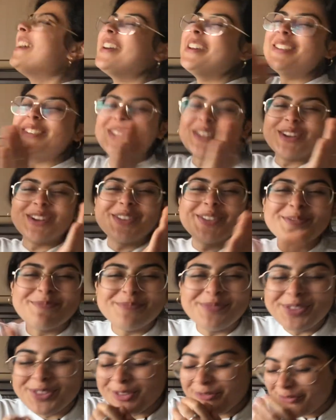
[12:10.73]
Sorry,
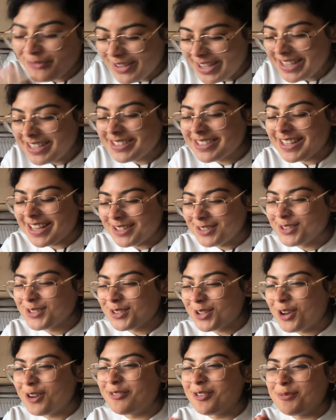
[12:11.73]
the face that I just
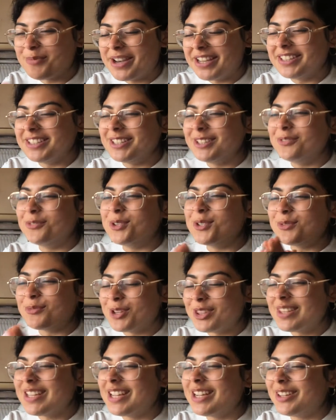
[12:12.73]
got from Hanin was,
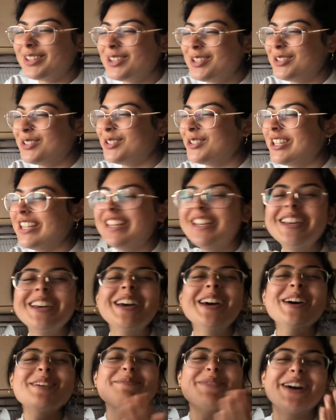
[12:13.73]
what the hell are you doing?
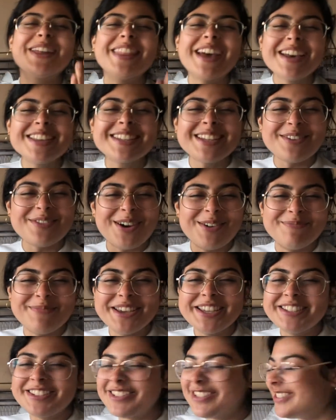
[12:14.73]
But that's how I
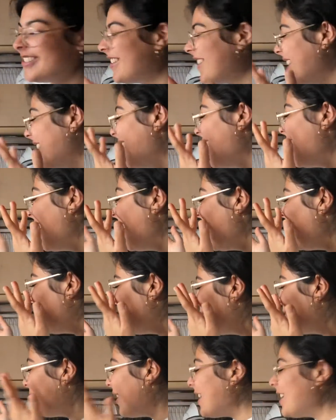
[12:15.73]
measure
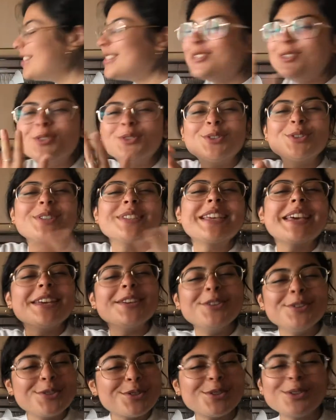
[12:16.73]
the rice. You just get
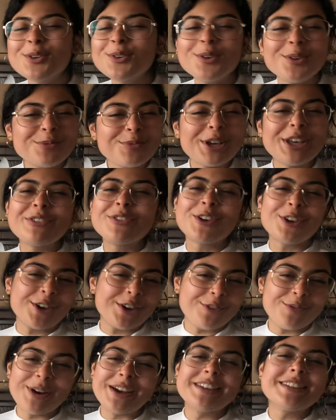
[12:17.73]
used to your own way of
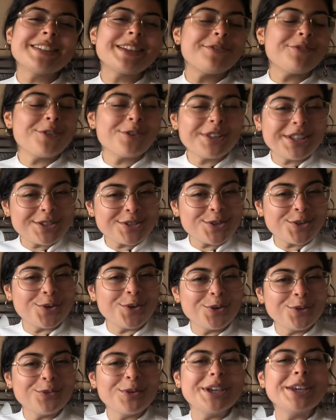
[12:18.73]
cooking rice. Everyone has their
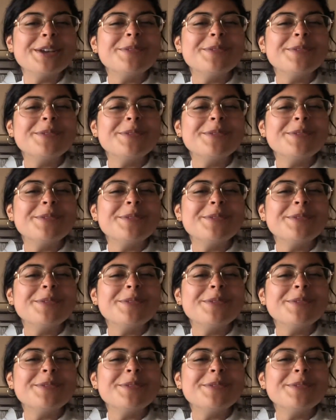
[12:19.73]
own way.